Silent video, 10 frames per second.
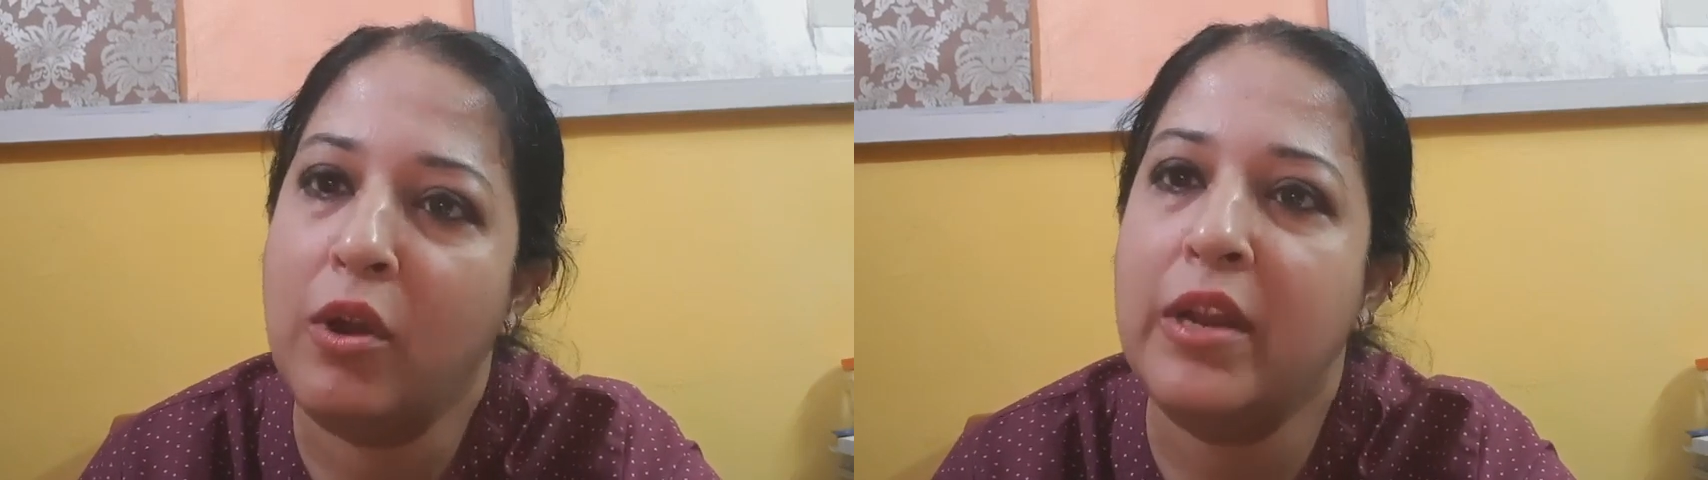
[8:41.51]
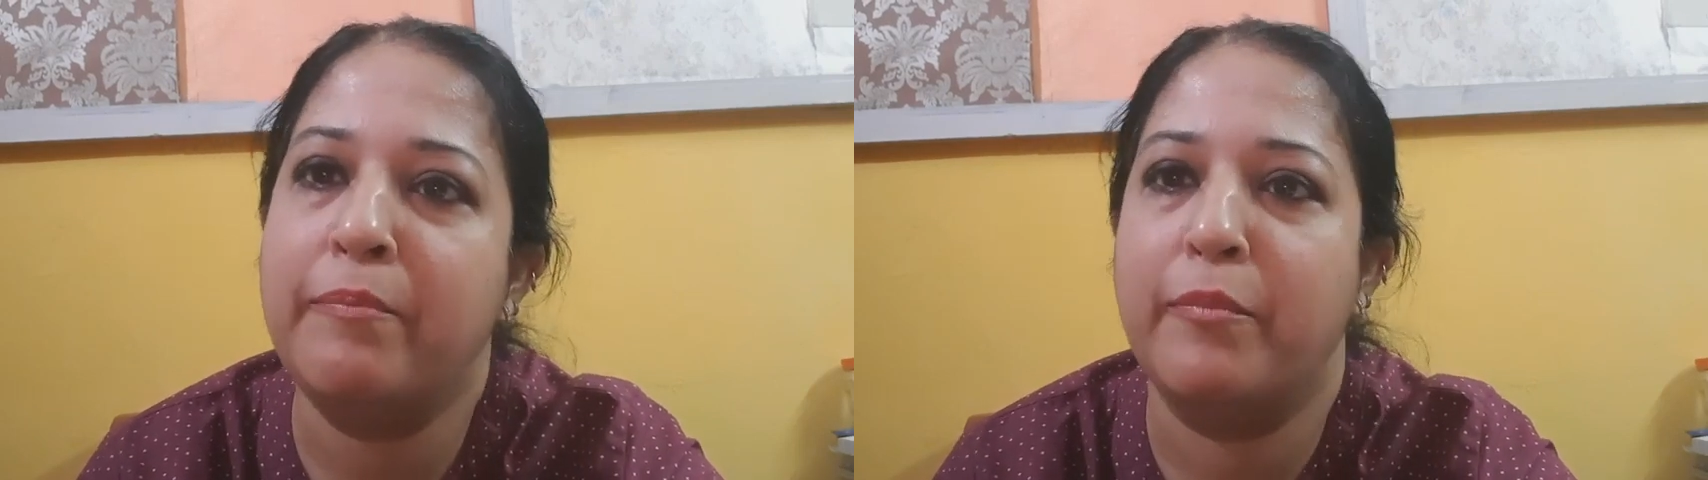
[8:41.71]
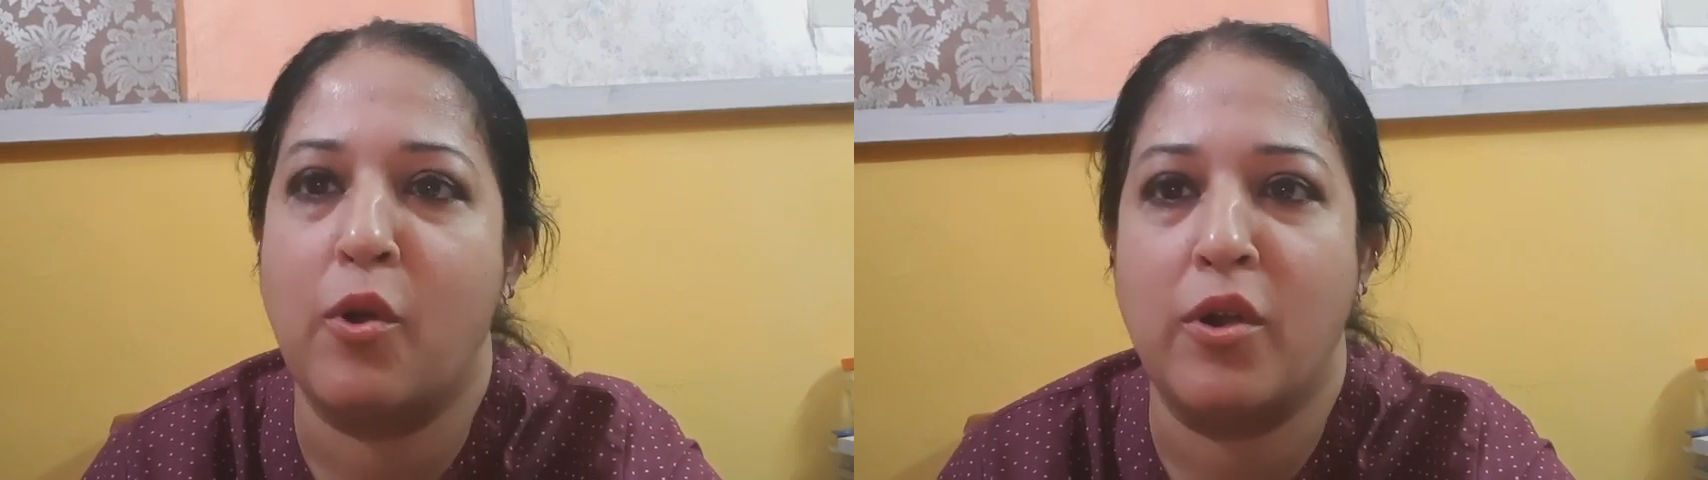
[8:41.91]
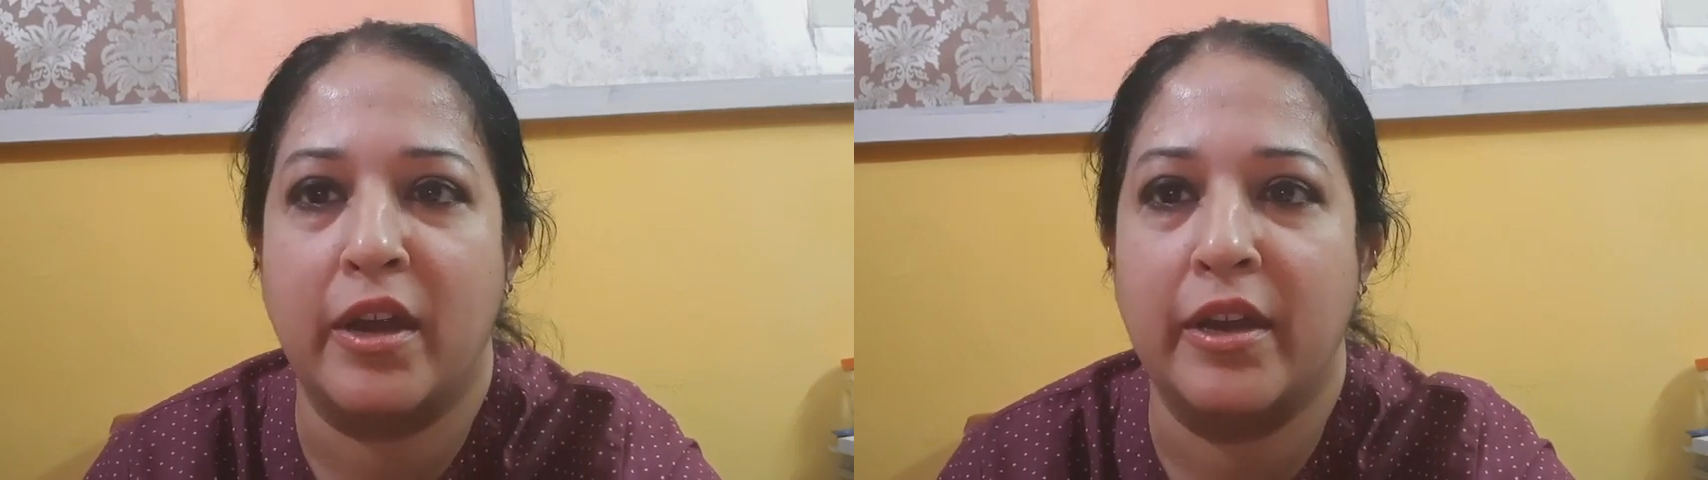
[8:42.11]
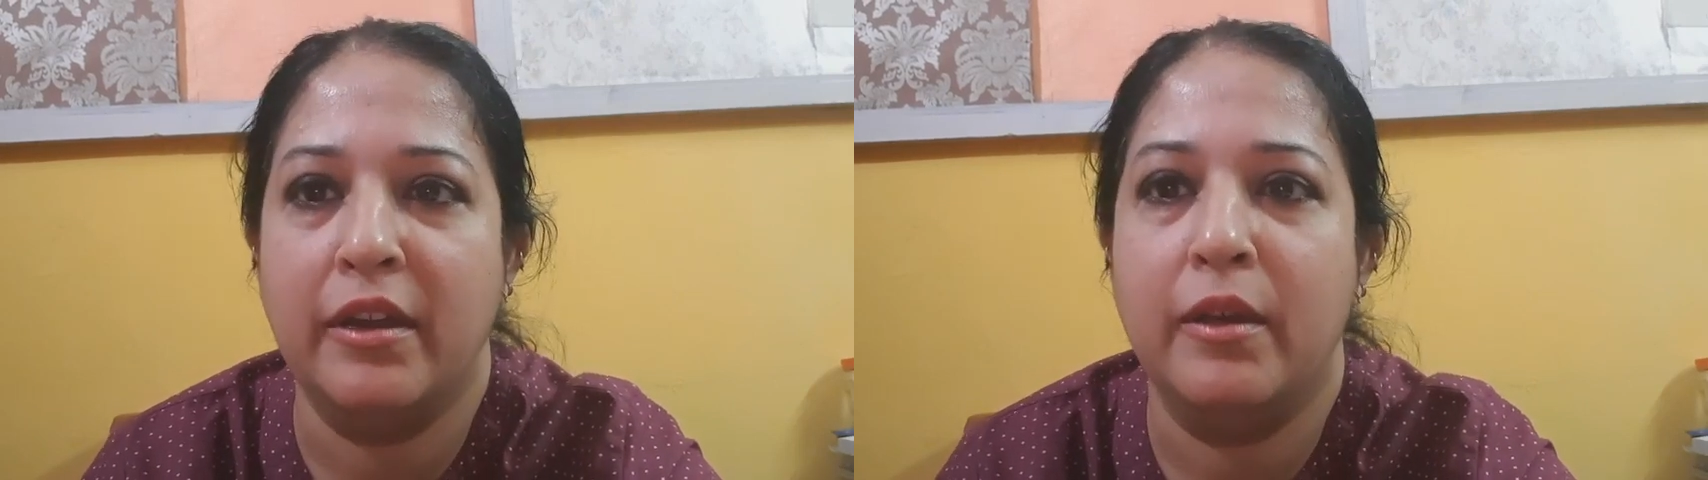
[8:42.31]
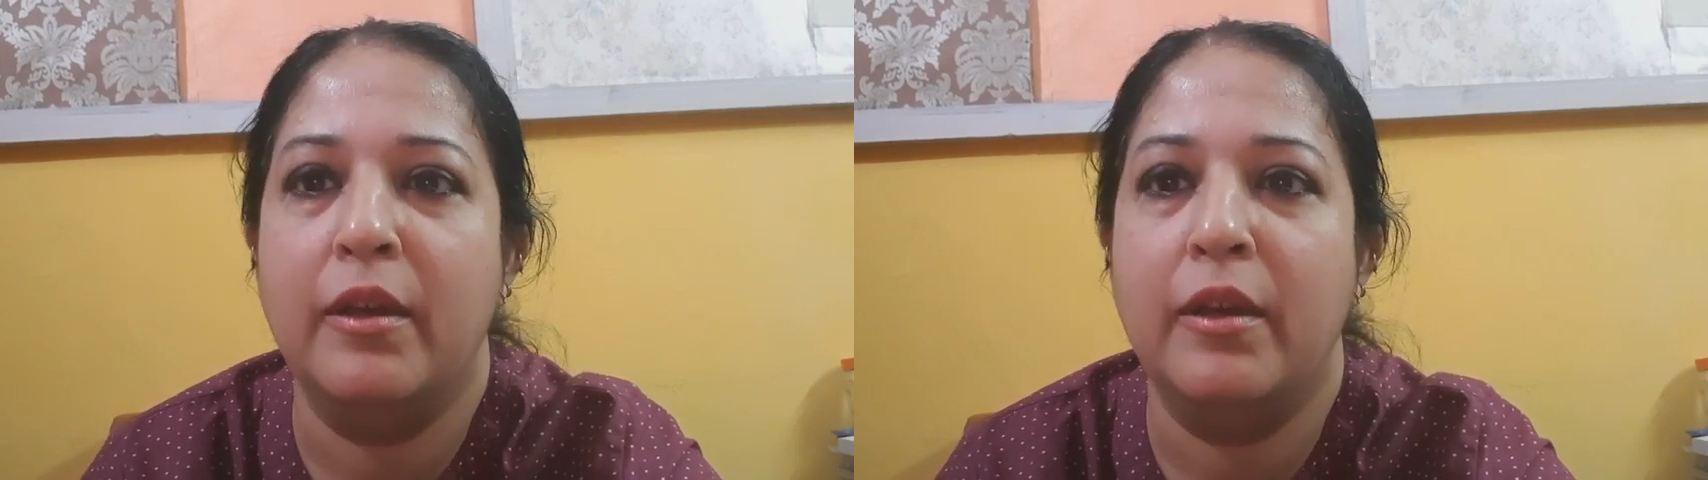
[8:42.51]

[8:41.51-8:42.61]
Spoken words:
important